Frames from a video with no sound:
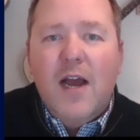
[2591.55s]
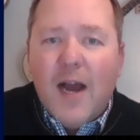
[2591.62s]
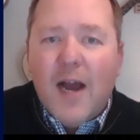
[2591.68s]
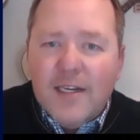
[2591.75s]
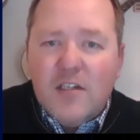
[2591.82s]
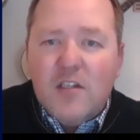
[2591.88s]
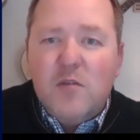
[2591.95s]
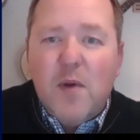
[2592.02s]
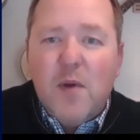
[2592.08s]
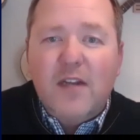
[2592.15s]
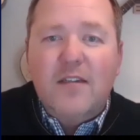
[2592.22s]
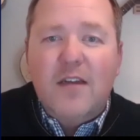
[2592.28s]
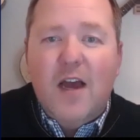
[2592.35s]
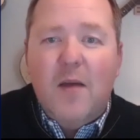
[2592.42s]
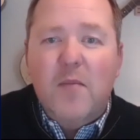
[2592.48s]
I
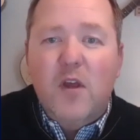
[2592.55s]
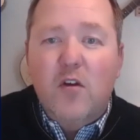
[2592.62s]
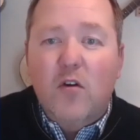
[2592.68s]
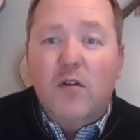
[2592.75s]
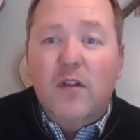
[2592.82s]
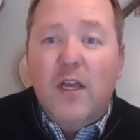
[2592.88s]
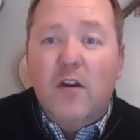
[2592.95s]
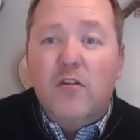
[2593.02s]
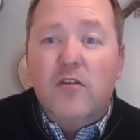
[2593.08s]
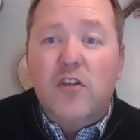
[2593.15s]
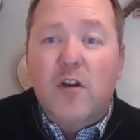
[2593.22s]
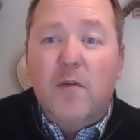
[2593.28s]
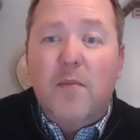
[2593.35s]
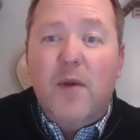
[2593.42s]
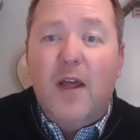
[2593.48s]
suspect, Tom, that your
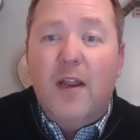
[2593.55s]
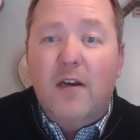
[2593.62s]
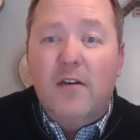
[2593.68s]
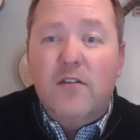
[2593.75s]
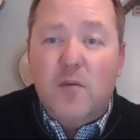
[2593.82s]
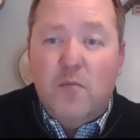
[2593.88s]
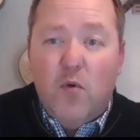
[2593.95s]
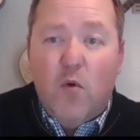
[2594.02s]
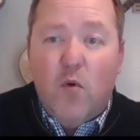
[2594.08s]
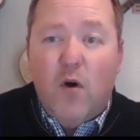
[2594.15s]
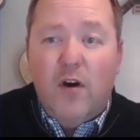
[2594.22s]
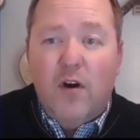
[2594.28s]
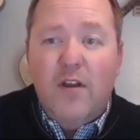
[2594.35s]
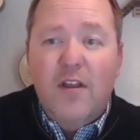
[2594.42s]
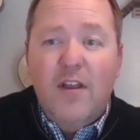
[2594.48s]
leadership and
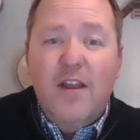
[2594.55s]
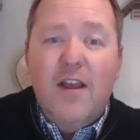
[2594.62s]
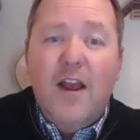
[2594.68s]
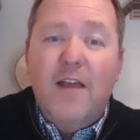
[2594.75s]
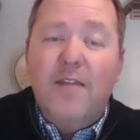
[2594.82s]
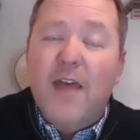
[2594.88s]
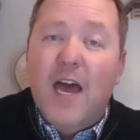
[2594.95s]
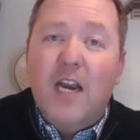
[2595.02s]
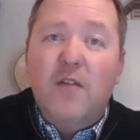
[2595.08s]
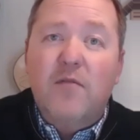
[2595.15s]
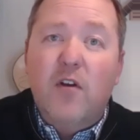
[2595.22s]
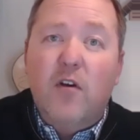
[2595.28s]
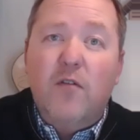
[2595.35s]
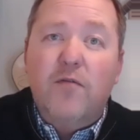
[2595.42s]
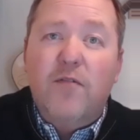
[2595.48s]
support and that of
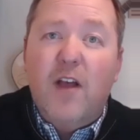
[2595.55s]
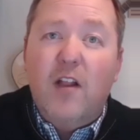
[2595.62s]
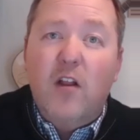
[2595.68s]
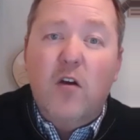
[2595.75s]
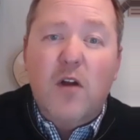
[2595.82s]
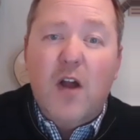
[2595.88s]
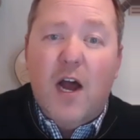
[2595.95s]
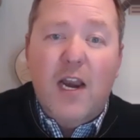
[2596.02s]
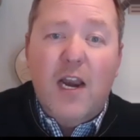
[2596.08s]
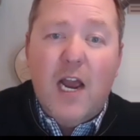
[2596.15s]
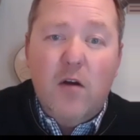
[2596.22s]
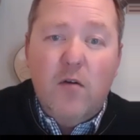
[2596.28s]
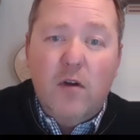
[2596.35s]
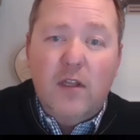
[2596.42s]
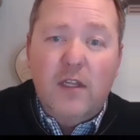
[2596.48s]
your fellow
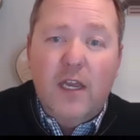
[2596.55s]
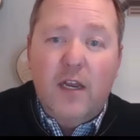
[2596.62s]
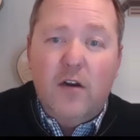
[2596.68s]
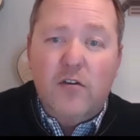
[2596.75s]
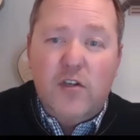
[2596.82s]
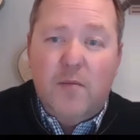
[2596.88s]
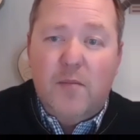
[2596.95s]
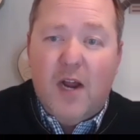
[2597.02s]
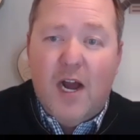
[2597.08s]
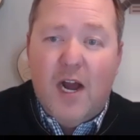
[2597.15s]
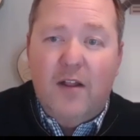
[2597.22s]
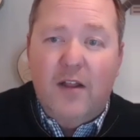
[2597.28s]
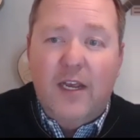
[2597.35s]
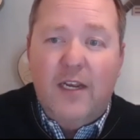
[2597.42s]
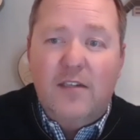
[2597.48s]
Conagra leadership
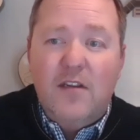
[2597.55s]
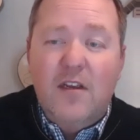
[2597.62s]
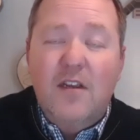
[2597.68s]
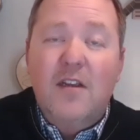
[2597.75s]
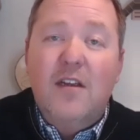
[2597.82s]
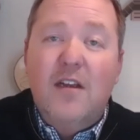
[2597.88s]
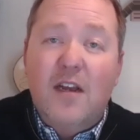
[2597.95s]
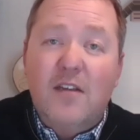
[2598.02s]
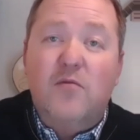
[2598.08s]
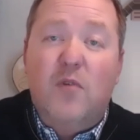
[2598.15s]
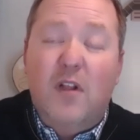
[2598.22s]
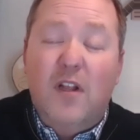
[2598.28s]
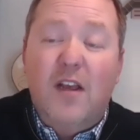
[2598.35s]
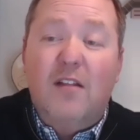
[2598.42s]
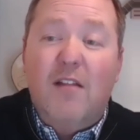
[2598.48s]
colleagues has
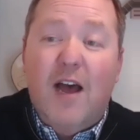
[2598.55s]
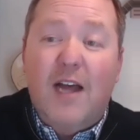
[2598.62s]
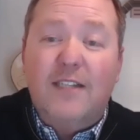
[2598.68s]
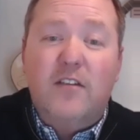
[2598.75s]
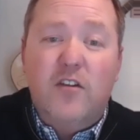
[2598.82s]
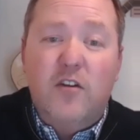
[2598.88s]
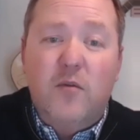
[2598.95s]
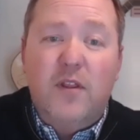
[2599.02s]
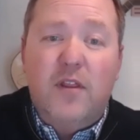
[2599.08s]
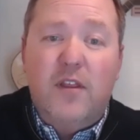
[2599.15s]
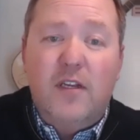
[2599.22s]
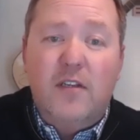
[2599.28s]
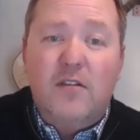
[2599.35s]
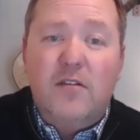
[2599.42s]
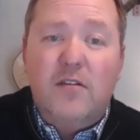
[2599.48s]
really a lot to do with
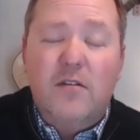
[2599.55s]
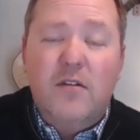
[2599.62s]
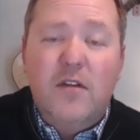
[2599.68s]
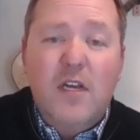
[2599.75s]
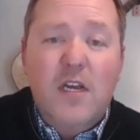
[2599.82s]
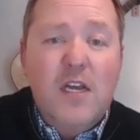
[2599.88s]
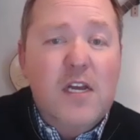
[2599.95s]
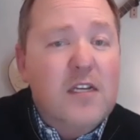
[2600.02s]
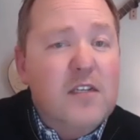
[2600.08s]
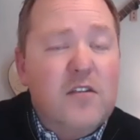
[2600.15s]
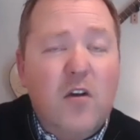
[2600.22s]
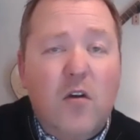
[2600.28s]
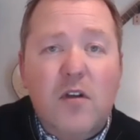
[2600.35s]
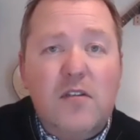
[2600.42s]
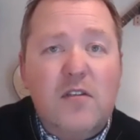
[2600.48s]
this.
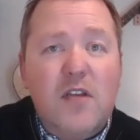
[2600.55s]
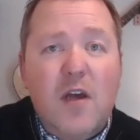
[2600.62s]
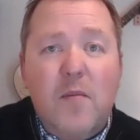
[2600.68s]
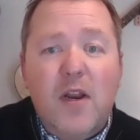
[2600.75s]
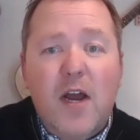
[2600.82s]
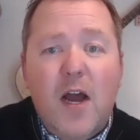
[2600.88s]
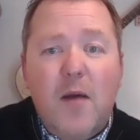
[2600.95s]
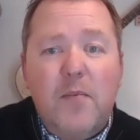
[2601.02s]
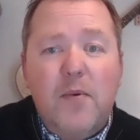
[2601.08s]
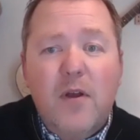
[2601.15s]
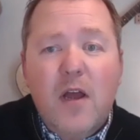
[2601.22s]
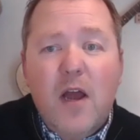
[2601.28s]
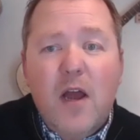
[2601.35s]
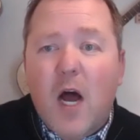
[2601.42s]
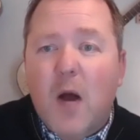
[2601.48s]
So to sum it up,
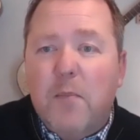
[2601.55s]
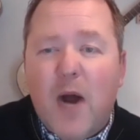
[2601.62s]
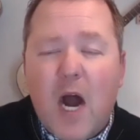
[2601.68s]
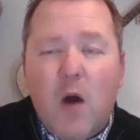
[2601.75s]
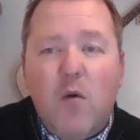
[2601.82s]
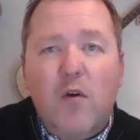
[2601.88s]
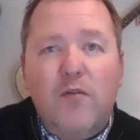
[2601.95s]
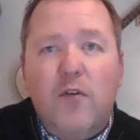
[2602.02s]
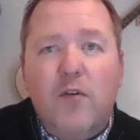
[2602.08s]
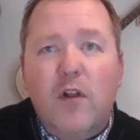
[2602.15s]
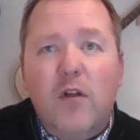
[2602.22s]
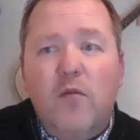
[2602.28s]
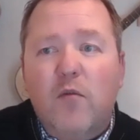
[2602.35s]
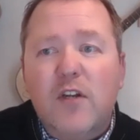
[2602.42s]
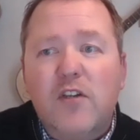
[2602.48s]
a powerful
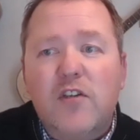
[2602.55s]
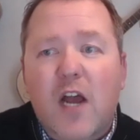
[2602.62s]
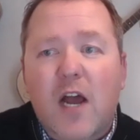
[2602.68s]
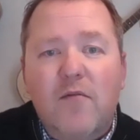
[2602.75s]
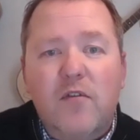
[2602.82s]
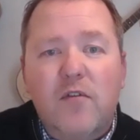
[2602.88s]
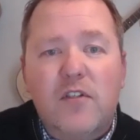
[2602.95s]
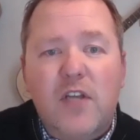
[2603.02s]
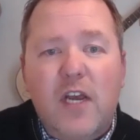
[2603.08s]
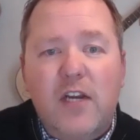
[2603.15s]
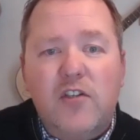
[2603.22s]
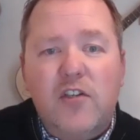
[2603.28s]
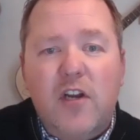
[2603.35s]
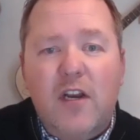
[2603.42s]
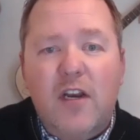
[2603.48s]
and rich
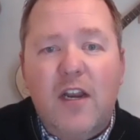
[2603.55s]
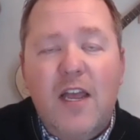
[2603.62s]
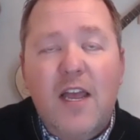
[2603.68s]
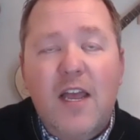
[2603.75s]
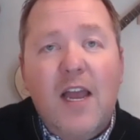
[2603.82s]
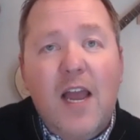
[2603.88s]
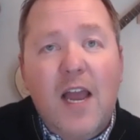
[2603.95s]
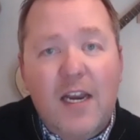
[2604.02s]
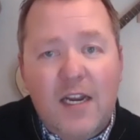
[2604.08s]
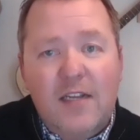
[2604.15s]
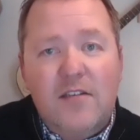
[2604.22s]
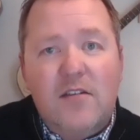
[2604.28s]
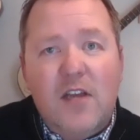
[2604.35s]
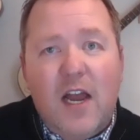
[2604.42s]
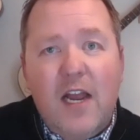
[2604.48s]
conversation and
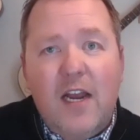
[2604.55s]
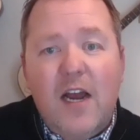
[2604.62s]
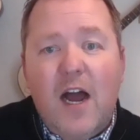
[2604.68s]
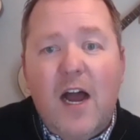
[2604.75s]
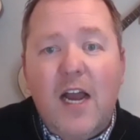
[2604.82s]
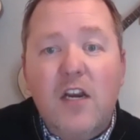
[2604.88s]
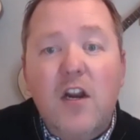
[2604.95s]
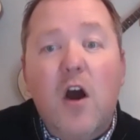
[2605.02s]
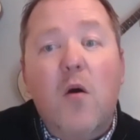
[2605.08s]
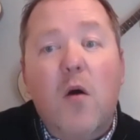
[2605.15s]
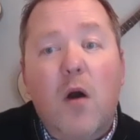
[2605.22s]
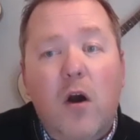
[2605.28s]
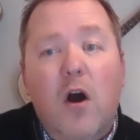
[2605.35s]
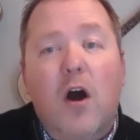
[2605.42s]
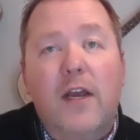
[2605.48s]
insight I know
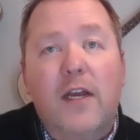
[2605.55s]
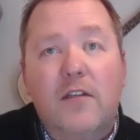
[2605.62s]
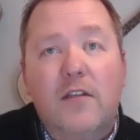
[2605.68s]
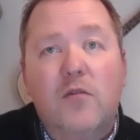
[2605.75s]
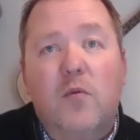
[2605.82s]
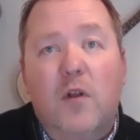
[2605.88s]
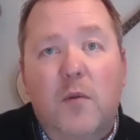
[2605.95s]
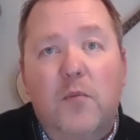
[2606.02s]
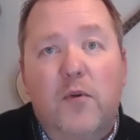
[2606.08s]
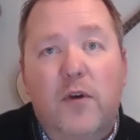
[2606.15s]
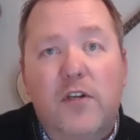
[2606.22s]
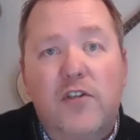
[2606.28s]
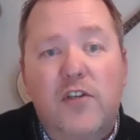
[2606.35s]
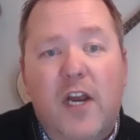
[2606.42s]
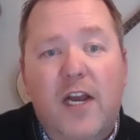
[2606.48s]
our audience will
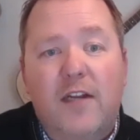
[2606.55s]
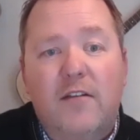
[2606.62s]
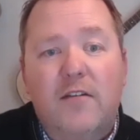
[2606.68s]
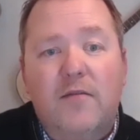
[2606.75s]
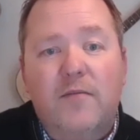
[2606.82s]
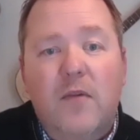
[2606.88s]
appreciate.